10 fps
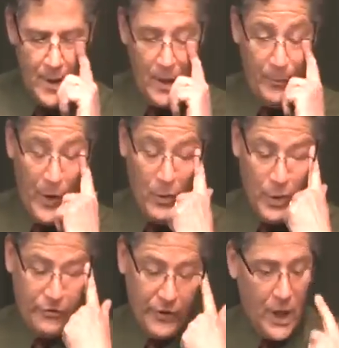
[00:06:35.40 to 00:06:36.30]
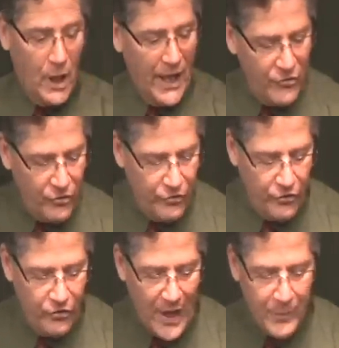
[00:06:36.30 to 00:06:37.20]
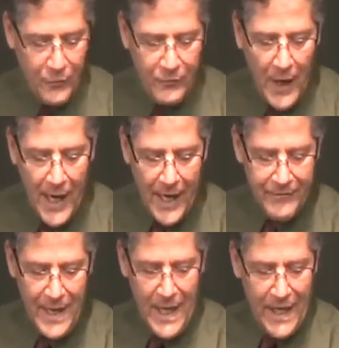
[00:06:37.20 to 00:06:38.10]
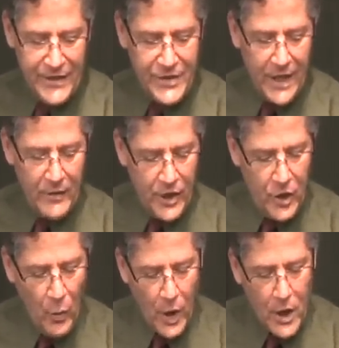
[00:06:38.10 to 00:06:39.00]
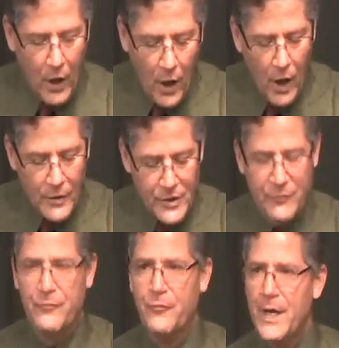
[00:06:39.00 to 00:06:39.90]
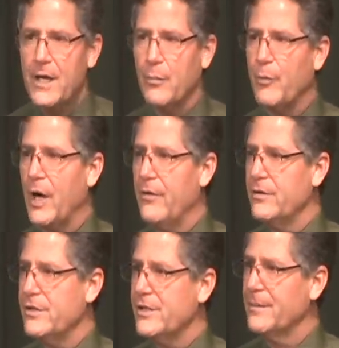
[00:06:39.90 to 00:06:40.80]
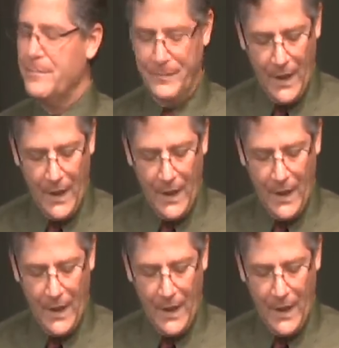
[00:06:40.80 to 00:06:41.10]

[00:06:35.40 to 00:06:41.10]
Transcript: And Paul wrote to the Galatians in chapter 5, he said, You are called to freedom, brothers,